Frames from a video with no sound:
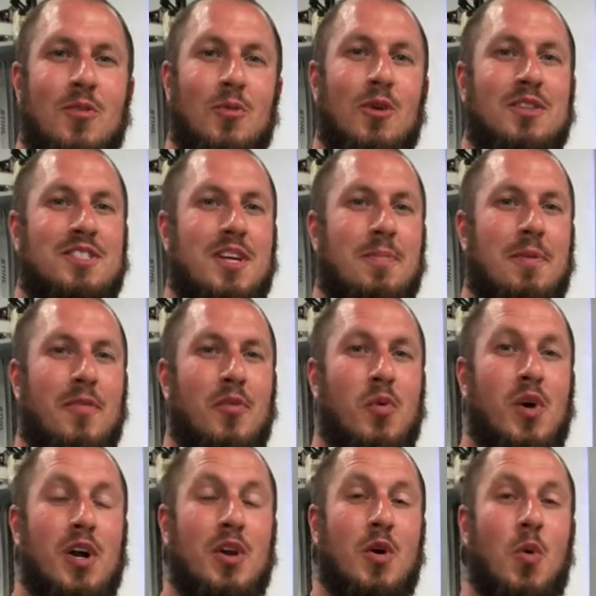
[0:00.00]
What's up
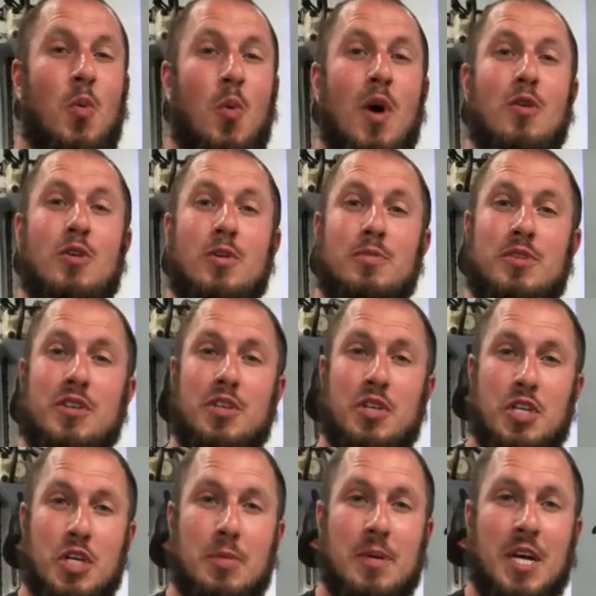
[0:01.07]
everyone? Welcome to
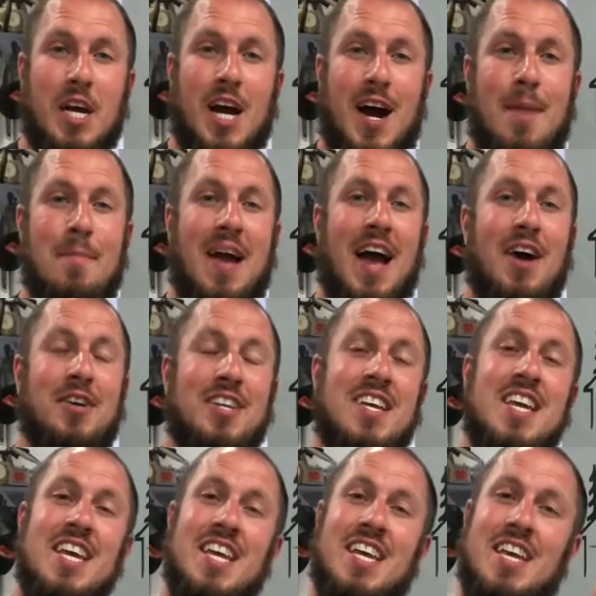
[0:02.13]
the Durbin Compound.
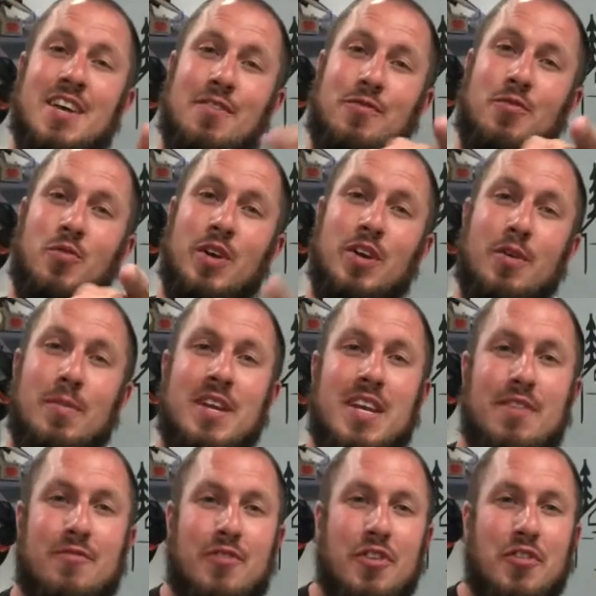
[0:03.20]
If we are
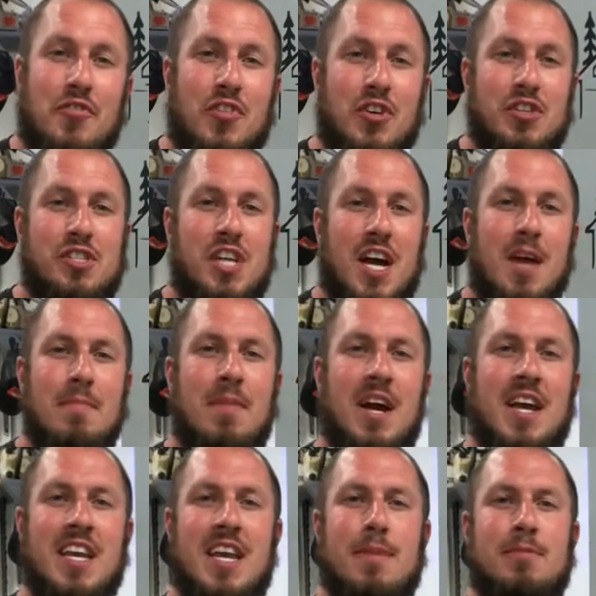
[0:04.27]
meeting for the first time,
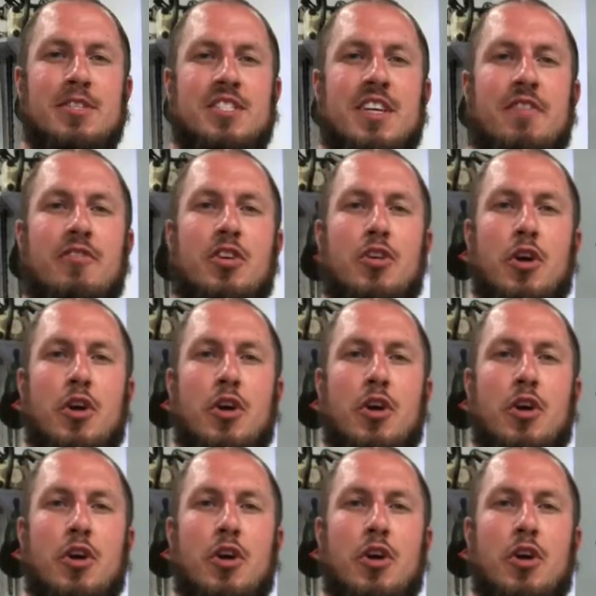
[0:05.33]
my name is Devin